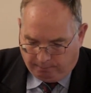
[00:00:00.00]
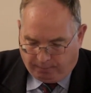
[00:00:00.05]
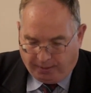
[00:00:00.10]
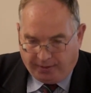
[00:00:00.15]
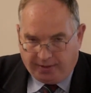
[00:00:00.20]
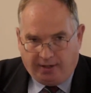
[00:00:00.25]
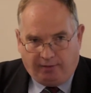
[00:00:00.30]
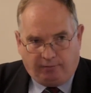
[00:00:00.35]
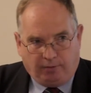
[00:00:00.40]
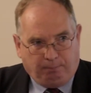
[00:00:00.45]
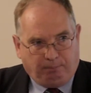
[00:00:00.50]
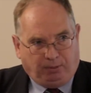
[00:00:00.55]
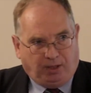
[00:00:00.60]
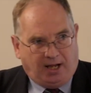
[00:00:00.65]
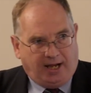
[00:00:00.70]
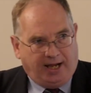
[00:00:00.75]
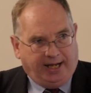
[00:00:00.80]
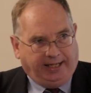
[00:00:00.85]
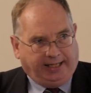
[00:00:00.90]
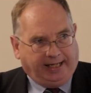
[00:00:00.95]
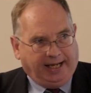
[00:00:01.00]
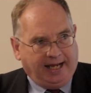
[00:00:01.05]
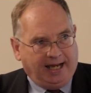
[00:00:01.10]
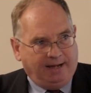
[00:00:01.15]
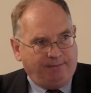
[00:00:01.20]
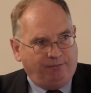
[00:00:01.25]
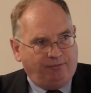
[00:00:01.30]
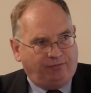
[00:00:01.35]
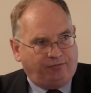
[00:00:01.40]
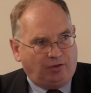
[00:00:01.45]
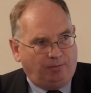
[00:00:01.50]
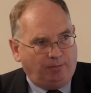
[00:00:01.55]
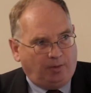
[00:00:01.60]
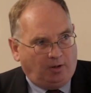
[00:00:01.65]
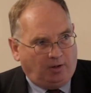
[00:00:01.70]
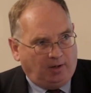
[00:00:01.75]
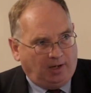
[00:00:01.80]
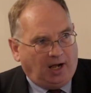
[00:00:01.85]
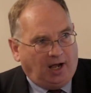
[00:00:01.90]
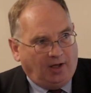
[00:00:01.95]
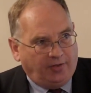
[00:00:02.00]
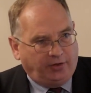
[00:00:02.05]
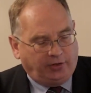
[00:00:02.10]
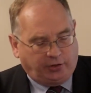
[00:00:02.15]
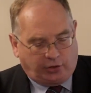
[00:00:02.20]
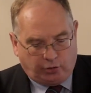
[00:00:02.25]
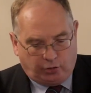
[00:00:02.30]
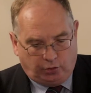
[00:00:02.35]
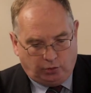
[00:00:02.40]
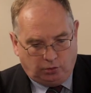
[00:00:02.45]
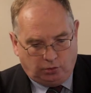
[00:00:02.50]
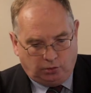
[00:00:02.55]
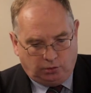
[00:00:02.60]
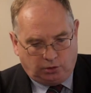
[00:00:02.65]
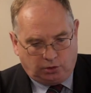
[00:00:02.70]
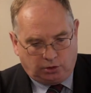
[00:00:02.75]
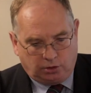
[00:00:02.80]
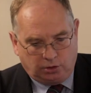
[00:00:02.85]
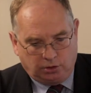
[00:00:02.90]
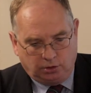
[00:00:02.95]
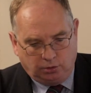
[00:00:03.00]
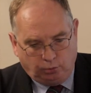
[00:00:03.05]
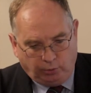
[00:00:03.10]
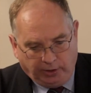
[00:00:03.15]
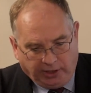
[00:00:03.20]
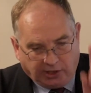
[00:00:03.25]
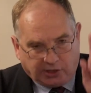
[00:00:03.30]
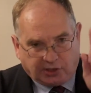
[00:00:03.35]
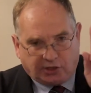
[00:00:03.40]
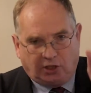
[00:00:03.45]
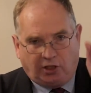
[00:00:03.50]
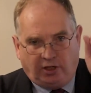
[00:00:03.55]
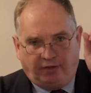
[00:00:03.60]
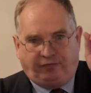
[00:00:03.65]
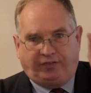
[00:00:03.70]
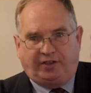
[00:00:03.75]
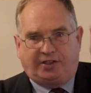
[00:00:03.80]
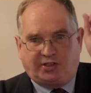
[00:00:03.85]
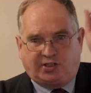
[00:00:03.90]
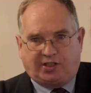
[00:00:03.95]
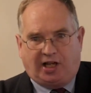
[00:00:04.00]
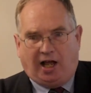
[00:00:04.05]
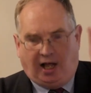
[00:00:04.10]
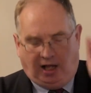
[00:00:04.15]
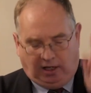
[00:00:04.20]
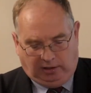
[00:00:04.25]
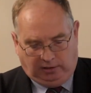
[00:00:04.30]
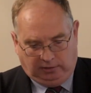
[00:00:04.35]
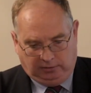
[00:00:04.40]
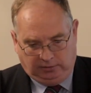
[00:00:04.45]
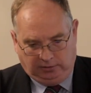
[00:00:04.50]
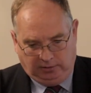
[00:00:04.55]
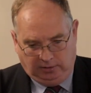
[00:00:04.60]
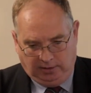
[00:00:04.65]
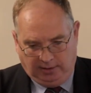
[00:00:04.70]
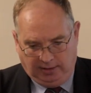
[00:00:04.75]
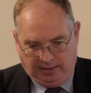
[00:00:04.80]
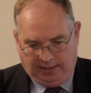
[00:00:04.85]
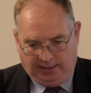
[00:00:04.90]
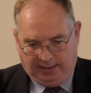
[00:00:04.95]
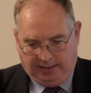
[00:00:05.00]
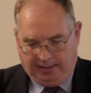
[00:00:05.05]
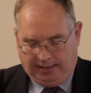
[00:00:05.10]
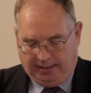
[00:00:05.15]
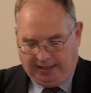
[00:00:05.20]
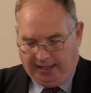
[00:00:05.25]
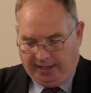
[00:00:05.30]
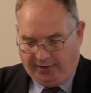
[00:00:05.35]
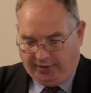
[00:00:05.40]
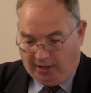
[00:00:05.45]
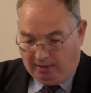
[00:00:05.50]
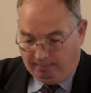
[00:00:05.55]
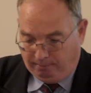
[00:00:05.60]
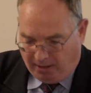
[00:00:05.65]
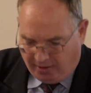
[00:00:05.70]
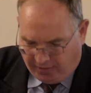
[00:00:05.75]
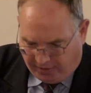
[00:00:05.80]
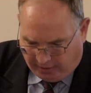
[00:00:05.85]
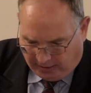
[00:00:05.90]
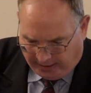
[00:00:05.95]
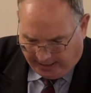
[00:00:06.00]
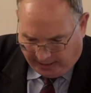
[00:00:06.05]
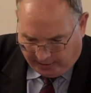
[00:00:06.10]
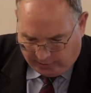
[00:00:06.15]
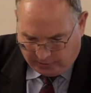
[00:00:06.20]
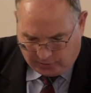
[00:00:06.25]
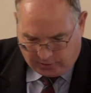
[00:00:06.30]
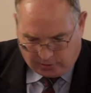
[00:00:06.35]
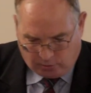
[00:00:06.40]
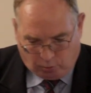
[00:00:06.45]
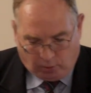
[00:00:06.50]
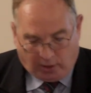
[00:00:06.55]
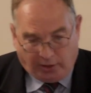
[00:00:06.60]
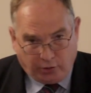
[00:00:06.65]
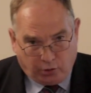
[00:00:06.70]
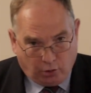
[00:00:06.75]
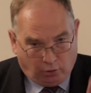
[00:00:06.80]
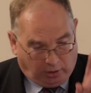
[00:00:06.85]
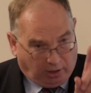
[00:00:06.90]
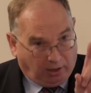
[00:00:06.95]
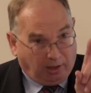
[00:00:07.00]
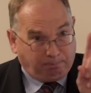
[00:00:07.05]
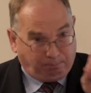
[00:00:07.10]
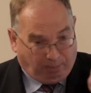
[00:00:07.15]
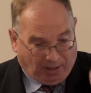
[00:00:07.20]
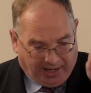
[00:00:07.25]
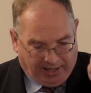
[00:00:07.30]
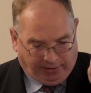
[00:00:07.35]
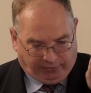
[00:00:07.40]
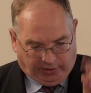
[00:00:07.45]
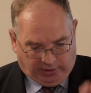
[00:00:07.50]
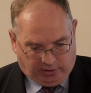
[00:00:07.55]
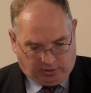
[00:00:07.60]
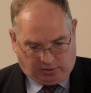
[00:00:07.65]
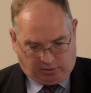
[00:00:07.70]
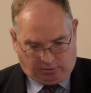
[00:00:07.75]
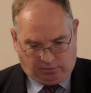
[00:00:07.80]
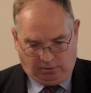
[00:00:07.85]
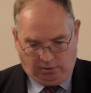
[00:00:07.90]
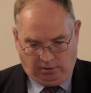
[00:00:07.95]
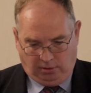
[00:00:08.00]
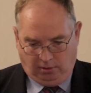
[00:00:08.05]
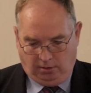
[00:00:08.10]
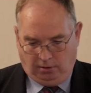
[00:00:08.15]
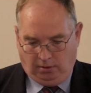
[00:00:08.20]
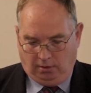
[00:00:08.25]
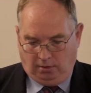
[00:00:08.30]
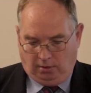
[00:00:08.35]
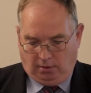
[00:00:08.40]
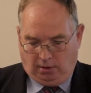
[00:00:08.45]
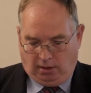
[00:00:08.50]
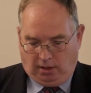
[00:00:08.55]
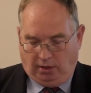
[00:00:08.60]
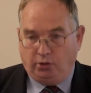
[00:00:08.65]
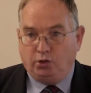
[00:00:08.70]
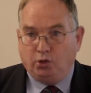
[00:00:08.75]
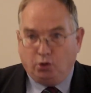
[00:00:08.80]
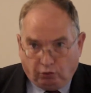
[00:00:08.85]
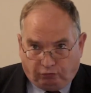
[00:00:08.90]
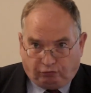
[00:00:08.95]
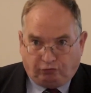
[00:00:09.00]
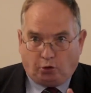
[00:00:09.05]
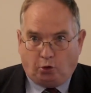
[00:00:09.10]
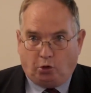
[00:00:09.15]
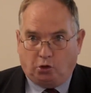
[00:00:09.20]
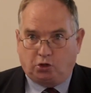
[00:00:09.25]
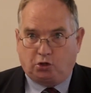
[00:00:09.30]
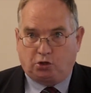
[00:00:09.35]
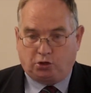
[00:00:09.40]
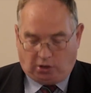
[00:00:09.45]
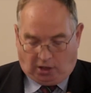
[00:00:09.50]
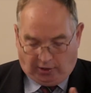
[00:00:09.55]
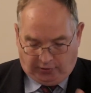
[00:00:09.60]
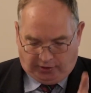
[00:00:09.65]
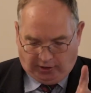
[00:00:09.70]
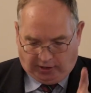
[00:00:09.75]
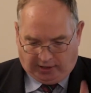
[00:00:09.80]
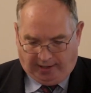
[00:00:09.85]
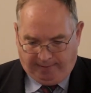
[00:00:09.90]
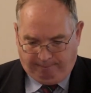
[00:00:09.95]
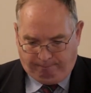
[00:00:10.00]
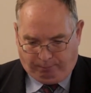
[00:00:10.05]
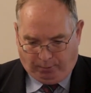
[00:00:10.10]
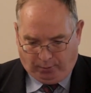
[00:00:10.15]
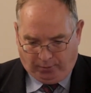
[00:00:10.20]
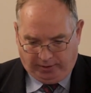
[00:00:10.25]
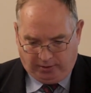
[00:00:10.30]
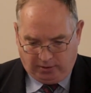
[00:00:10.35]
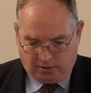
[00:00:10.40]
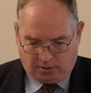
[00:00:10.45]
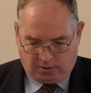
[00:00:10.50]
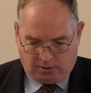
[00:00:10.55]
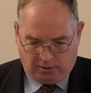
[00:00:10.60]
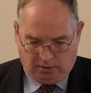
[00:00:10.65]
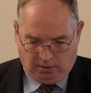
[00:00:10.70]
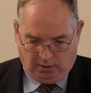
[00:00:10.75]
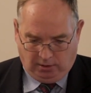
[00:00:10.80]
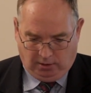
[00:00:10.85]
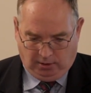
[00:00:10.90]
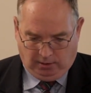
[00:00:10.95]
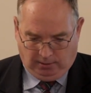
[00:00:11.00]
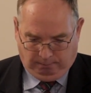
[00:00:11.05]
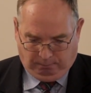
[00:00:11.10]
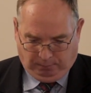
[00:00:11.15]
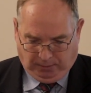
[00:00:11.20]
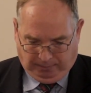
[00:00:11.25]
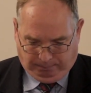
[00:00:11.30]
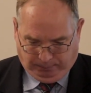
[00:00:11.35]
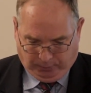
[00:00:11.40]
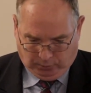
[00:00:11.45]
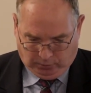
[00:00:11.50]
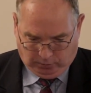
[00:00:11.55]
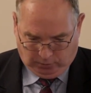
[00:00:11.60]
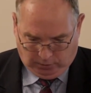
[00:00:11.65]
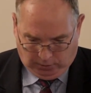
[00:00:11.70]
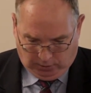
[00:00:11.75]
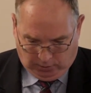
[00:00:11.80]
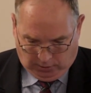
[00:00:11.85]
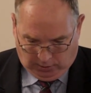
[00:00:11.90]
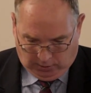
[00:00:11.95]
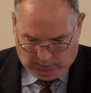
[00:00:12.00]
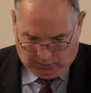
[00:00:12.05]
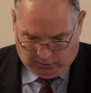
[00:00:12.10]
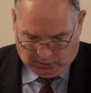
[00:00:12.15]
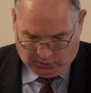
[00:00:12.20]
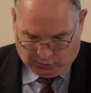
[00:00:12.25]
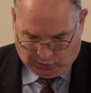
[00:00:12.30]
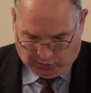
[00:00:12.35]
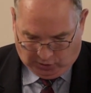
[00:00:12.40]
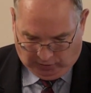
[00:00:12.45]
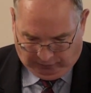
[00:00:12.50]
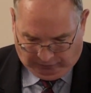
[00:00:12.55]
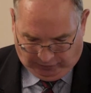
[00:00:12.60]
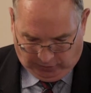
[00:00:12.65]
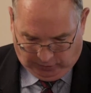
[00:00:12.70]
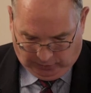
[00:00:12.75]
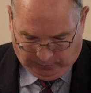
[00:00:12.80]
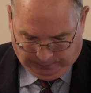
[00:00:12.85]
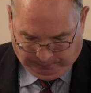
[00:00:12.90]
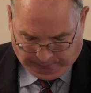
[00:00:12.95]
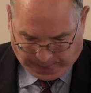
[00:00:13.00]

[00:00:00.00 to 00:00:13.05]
But their reply came from other crews, "We serve the Tsar and our motherland, while you are a pirate, and you force under gunpoint people to serve you."